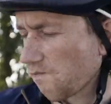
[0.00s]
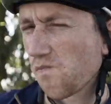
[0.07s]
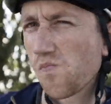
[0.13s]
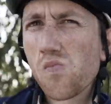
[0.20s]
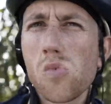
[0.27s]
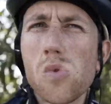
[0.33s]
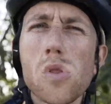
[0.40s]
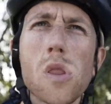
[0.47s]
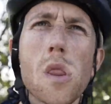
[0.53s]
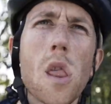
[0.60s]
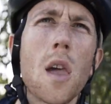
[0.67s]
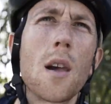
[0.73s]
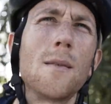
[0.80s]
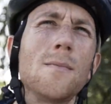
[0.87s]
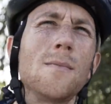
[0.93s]
can't have three
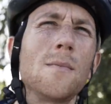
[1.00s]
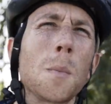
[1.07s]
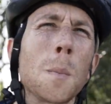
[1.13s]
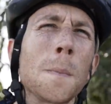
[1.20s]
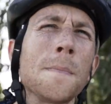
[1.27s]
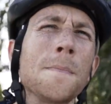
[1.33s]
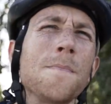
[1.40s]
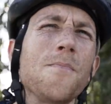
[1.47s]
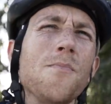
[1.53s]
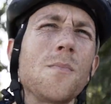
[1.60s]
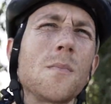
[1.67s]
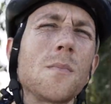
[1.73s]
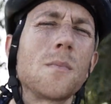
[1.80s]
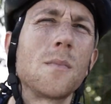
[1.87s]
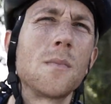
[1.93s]
days in a row with no
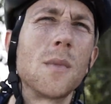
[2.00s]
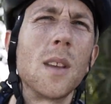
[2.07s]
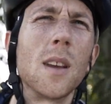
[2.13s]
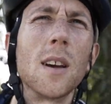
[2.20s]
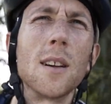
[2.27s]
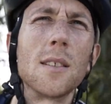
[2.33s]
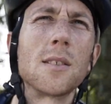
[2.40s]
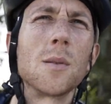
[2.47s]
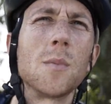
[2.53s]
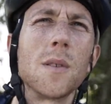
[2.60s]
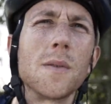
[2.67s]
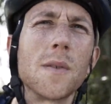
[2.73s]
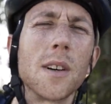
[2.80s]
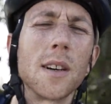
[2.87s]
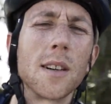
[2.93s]
punches. Yeah, to
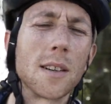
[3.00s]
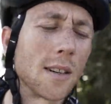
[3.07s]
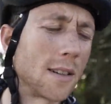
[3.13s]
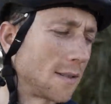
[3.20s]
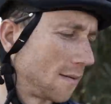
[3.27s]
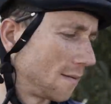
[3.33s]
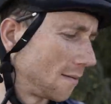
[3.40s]
be fair, yeah.